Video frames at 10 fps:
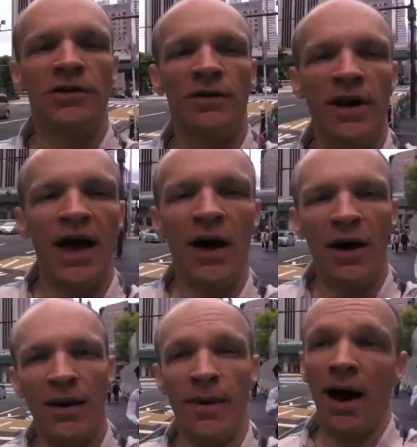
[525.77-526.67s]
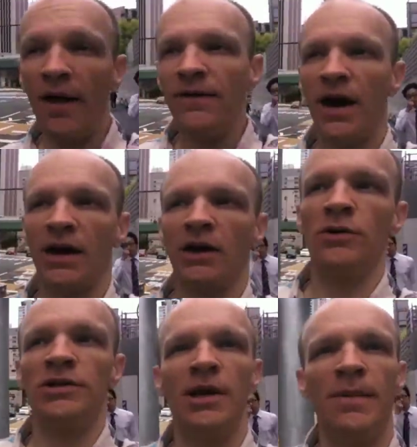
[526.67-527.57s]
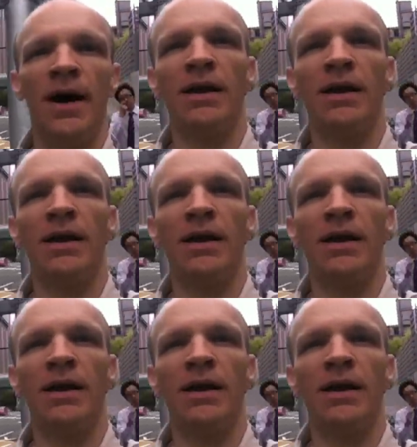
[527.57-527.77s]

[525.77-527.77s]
so now I'm on Nakanoshima,